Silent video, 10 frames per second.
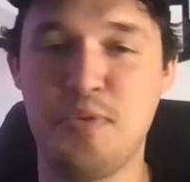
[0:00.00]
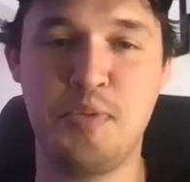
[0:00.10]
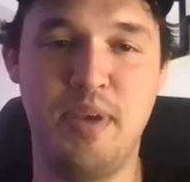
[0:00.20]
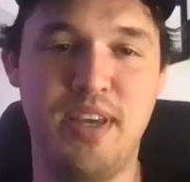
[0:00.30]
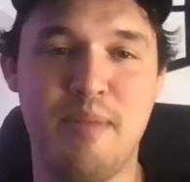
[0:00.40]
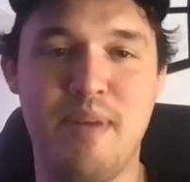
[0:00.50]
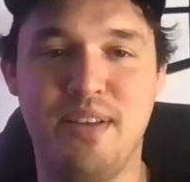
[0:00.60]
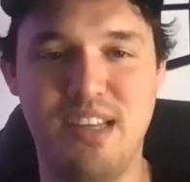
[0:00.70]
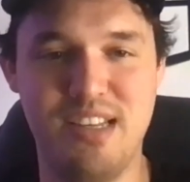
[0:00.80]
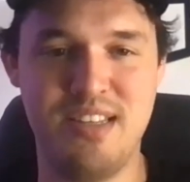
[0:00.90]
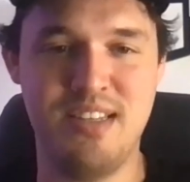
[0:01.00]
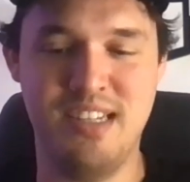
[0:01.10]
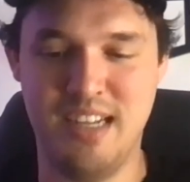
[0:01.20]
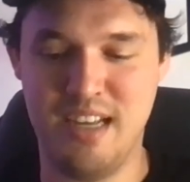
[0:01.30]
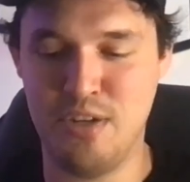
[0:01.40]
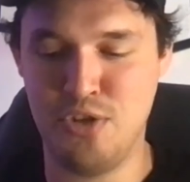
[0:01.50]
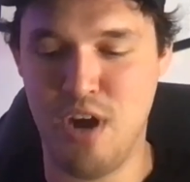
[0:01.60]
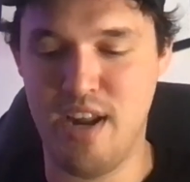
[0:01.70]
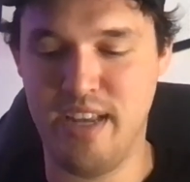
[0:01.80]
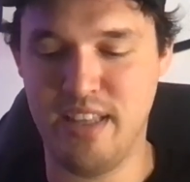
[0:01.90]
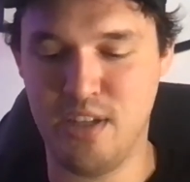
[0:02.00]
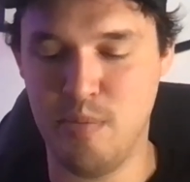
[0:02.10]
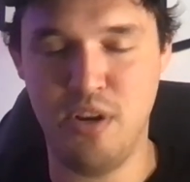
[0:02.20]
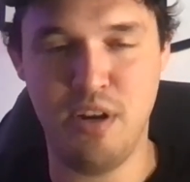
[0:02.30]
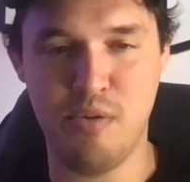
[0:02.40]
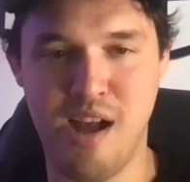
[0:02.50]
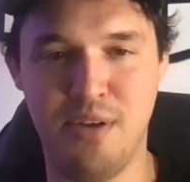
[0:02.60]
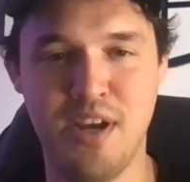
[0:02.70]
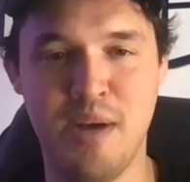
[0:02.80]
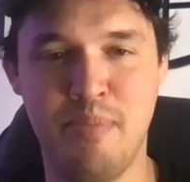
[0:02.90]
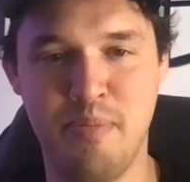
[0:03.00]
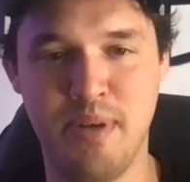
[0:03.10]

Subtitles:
we're speaking about this, trying to get the community riled up.